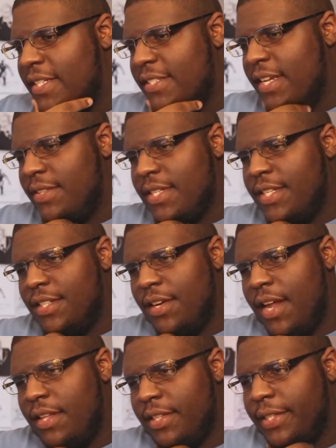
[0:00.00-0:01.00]
to see how it's going to
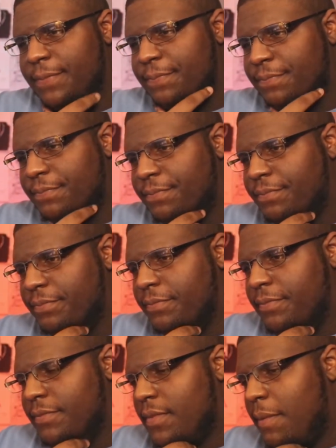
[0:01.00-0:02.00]
turn out, though.
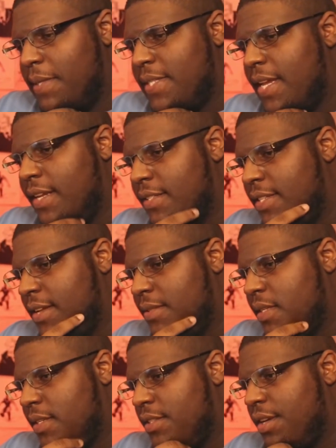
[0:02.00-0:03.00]
I'm excited to see how
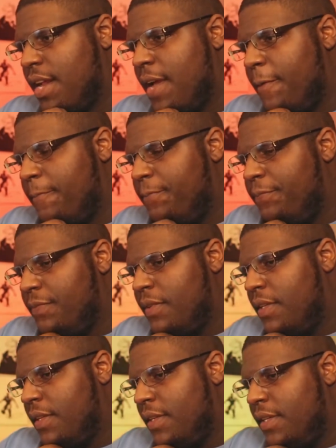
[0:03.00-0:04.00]
it's going to turn out.
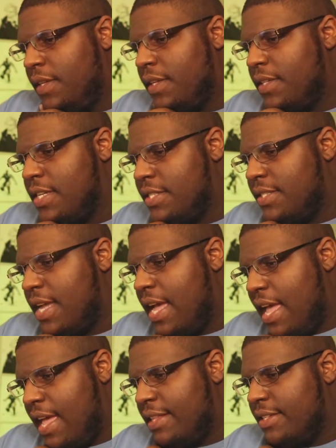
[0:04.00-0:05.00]
There's
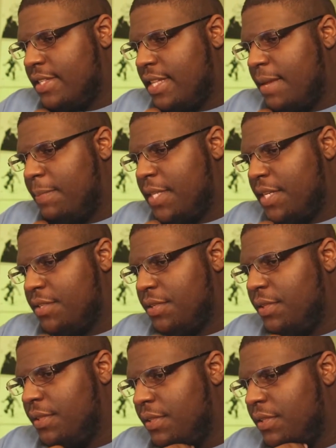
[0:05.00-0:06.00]
uh, there's a lot of
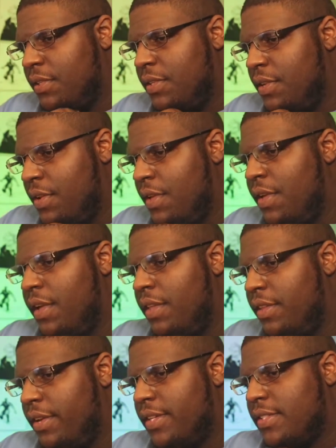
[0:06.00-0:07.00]
potential.
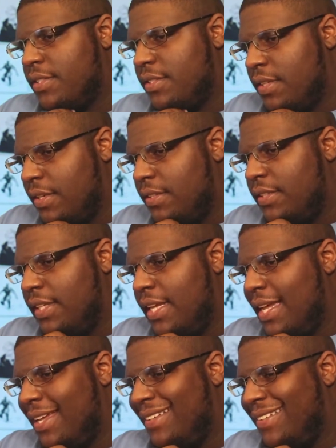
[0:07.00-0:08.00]
There's
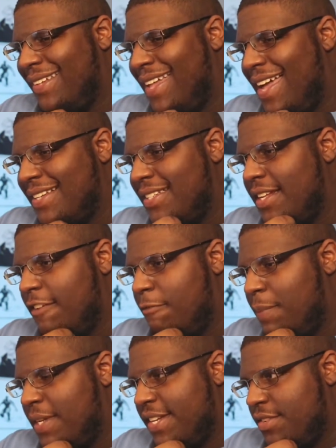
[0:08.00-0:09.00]
certainly a lot
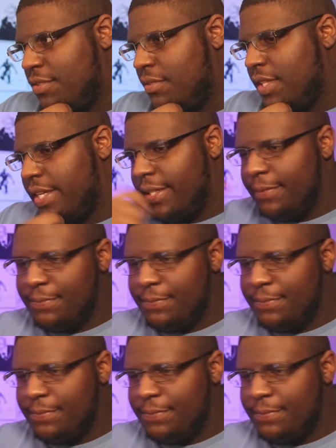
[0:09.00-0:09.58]
of potential there,